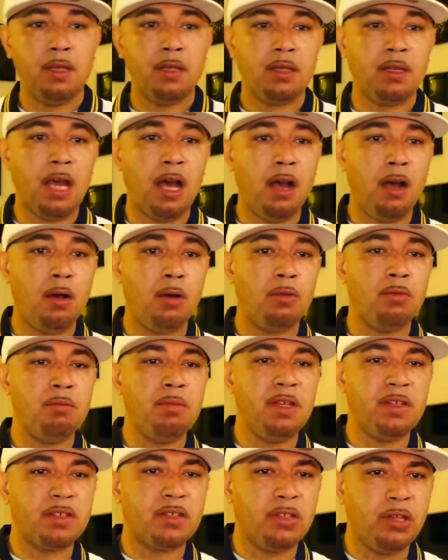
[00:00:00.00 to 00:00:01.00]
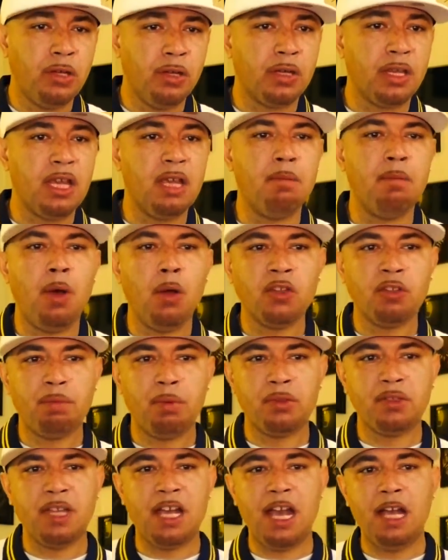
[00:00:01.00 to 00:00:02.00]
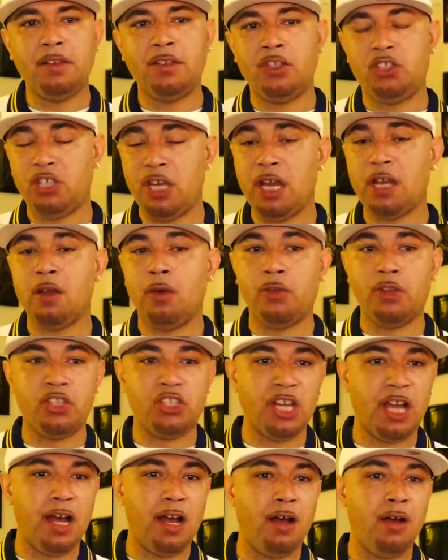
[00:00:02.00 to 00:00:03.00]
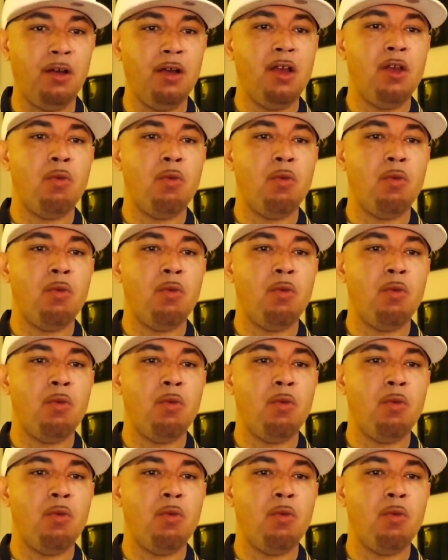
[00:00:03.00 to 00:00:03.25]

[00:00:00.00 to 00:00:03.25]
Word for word: called Miss Cook and multiple times to check on the child